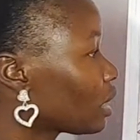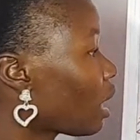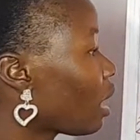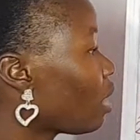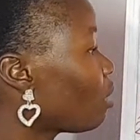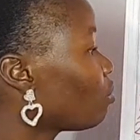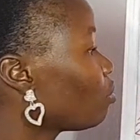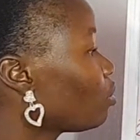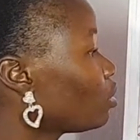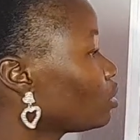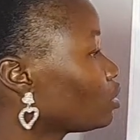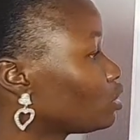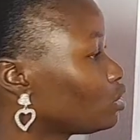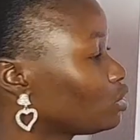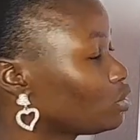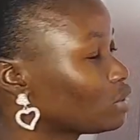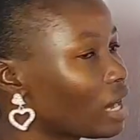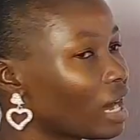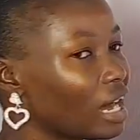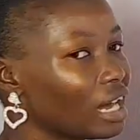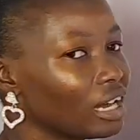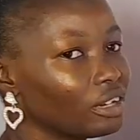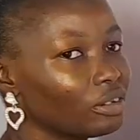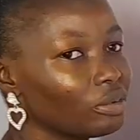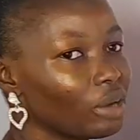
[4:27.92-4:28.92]
how
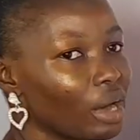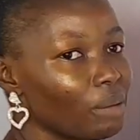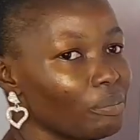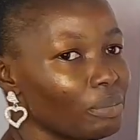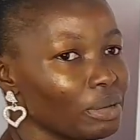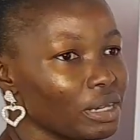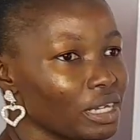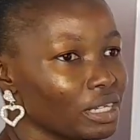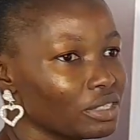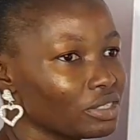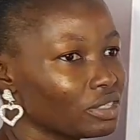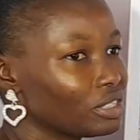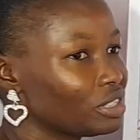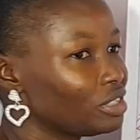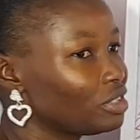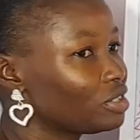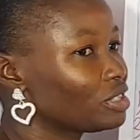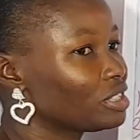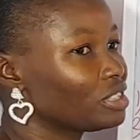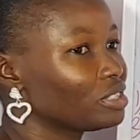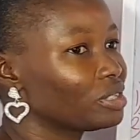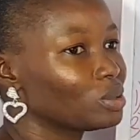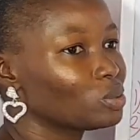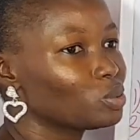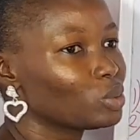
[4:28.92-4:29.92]
many years your
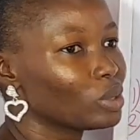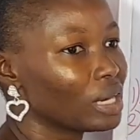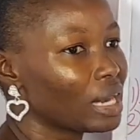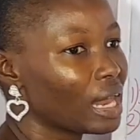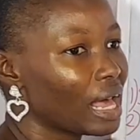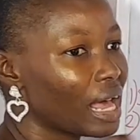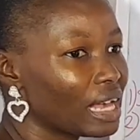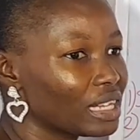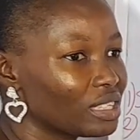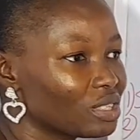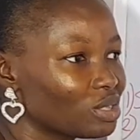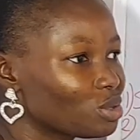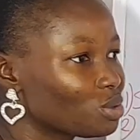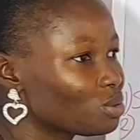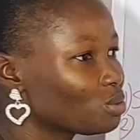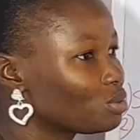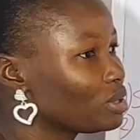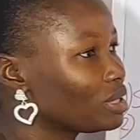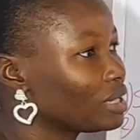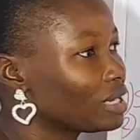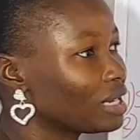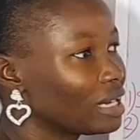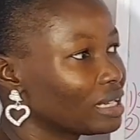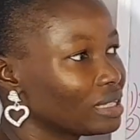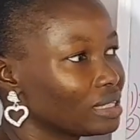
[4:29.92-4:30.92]
scissors will last, 2
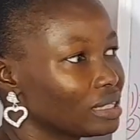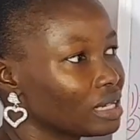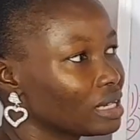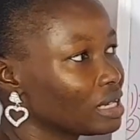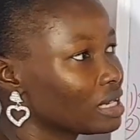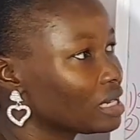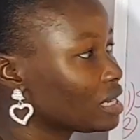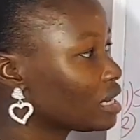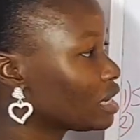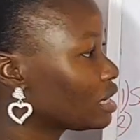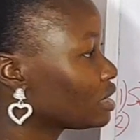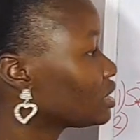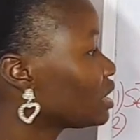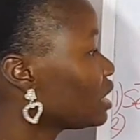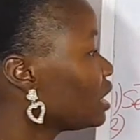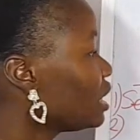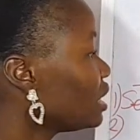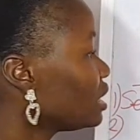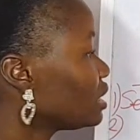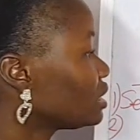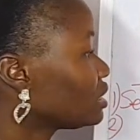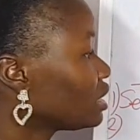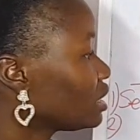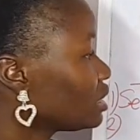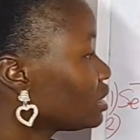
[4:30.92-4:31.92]
years, 3 years,
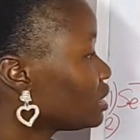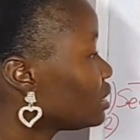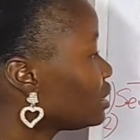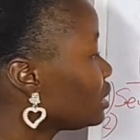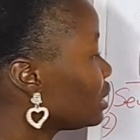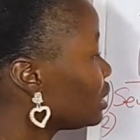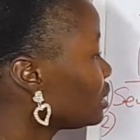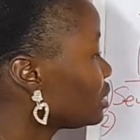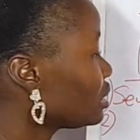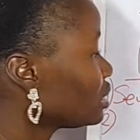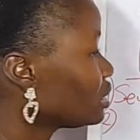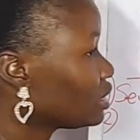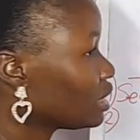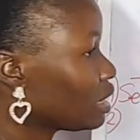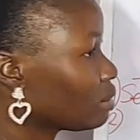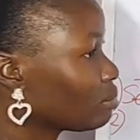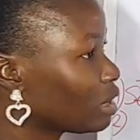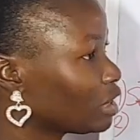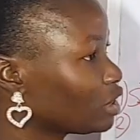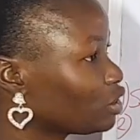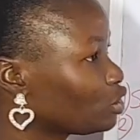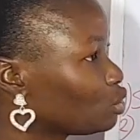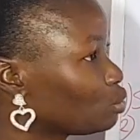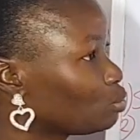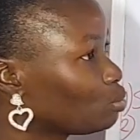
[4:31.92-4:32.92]
state it here, state the
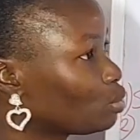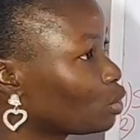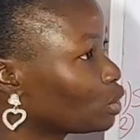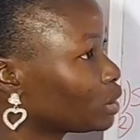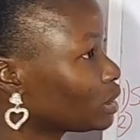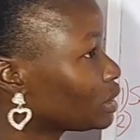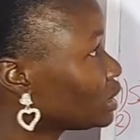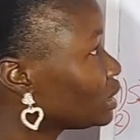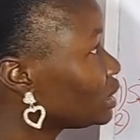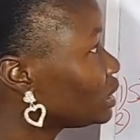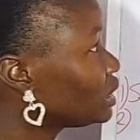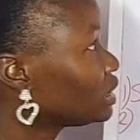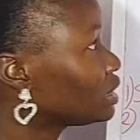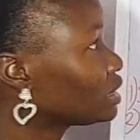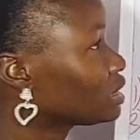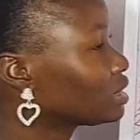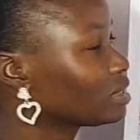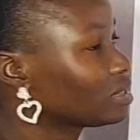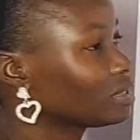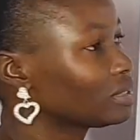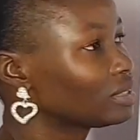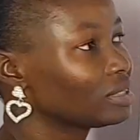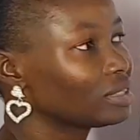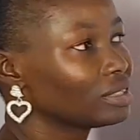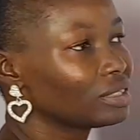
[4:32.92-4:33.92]
amount you bought it,
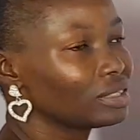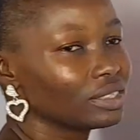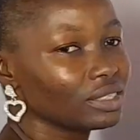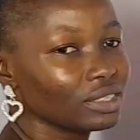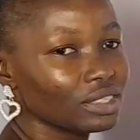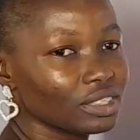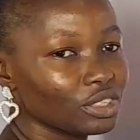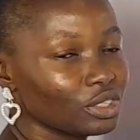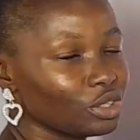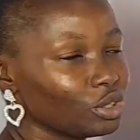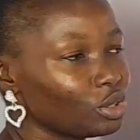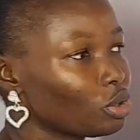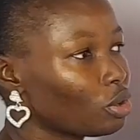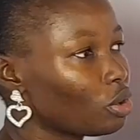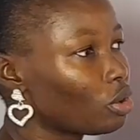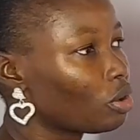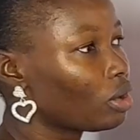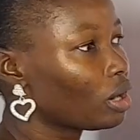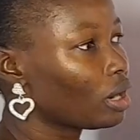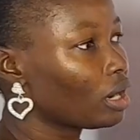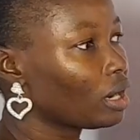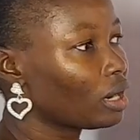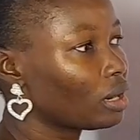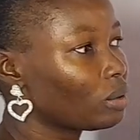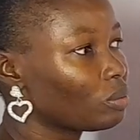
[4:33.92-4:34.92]

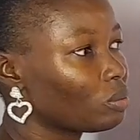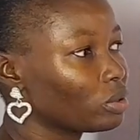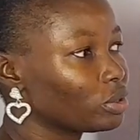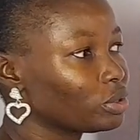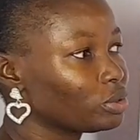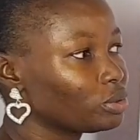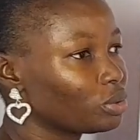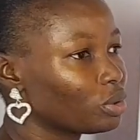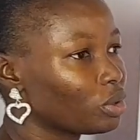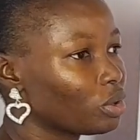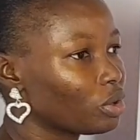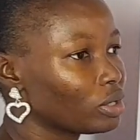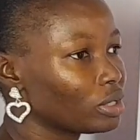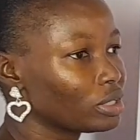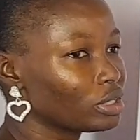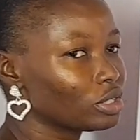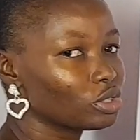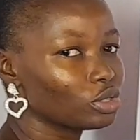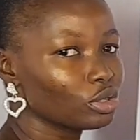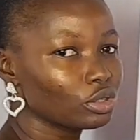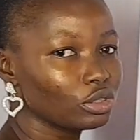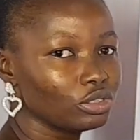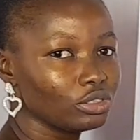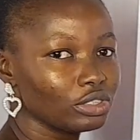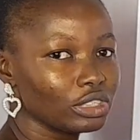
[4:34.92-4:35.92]
your what do you call it,
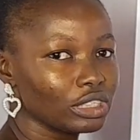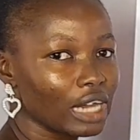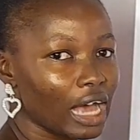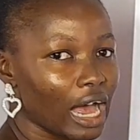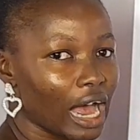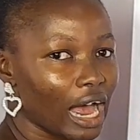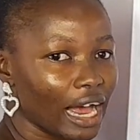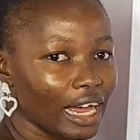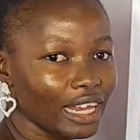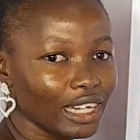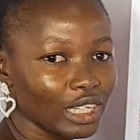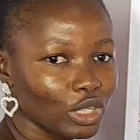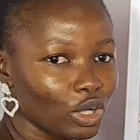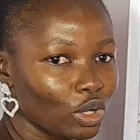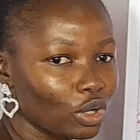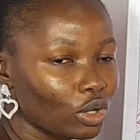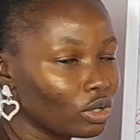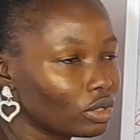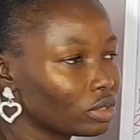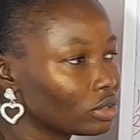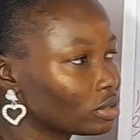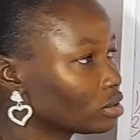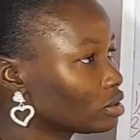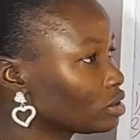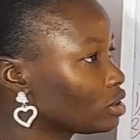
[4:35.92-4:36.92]
soldering
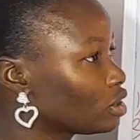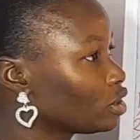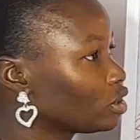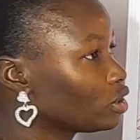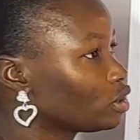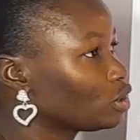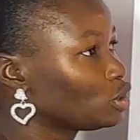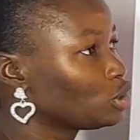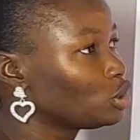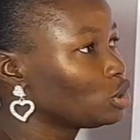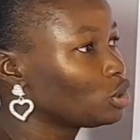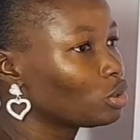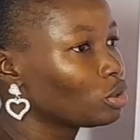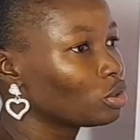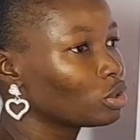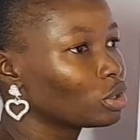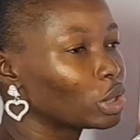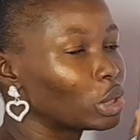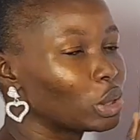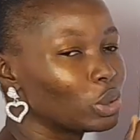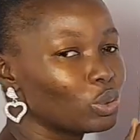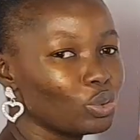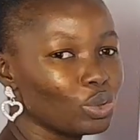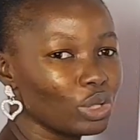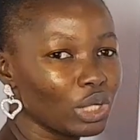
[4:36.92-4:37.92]
iron, your
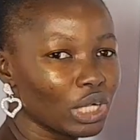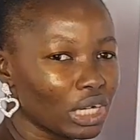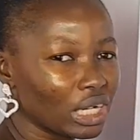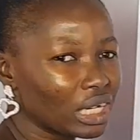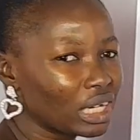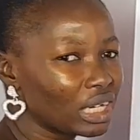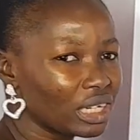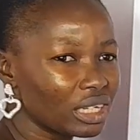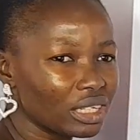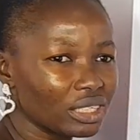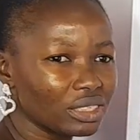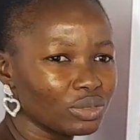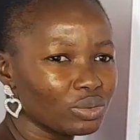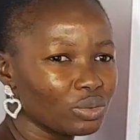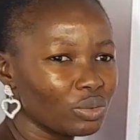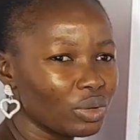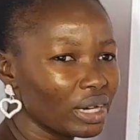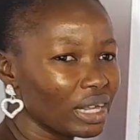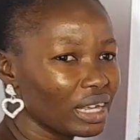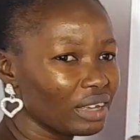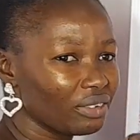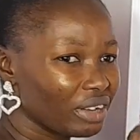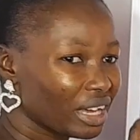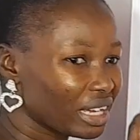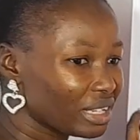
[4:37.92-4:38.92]
glue gun,
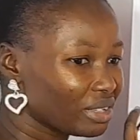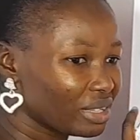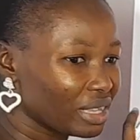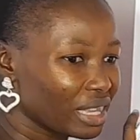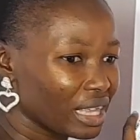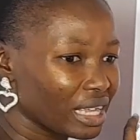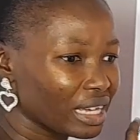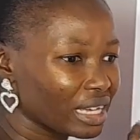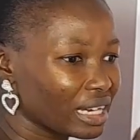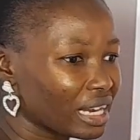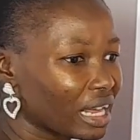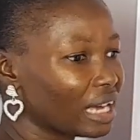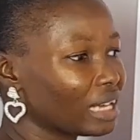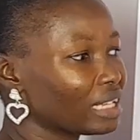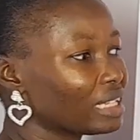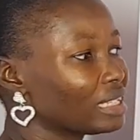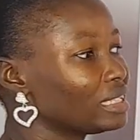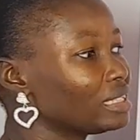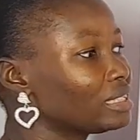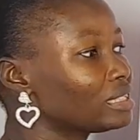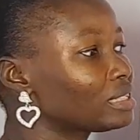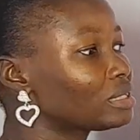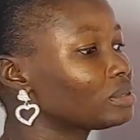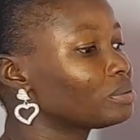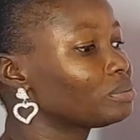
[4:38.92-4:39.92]
whatever you think that
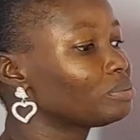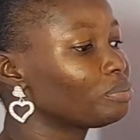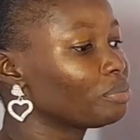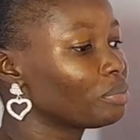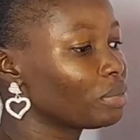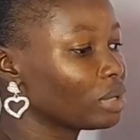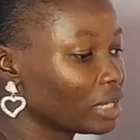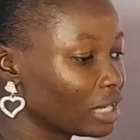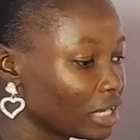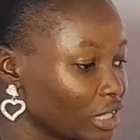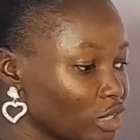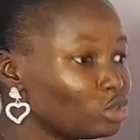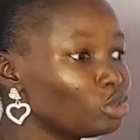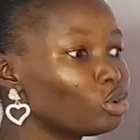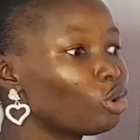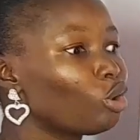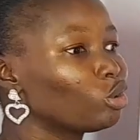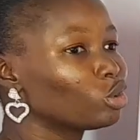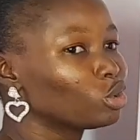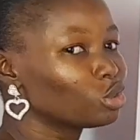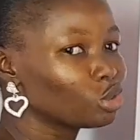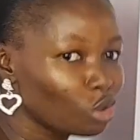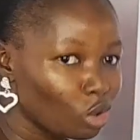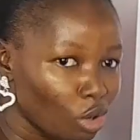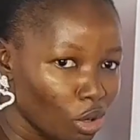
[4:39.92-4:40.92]
it's in your
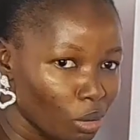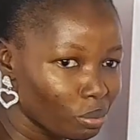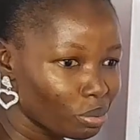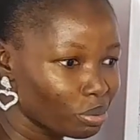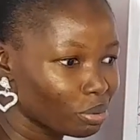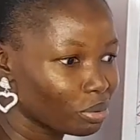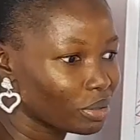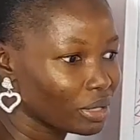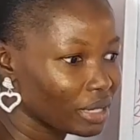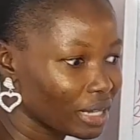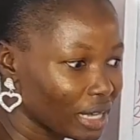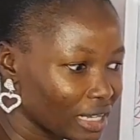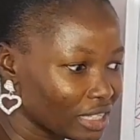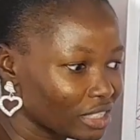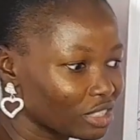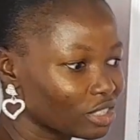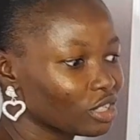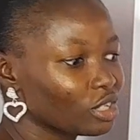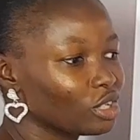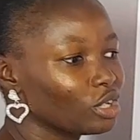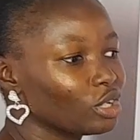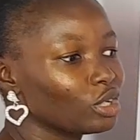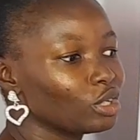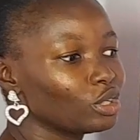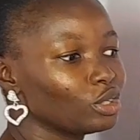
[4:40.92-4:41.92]
shop.
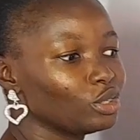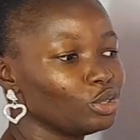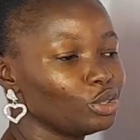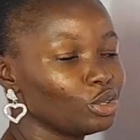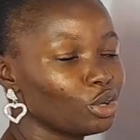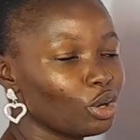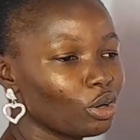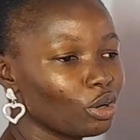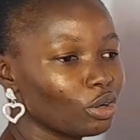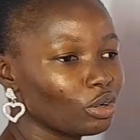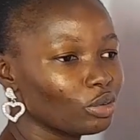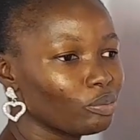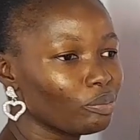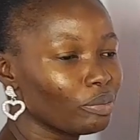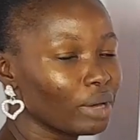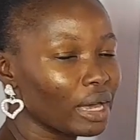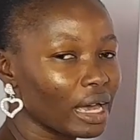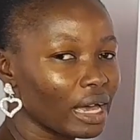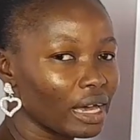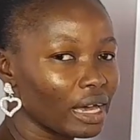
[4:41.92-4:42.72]
Yes, your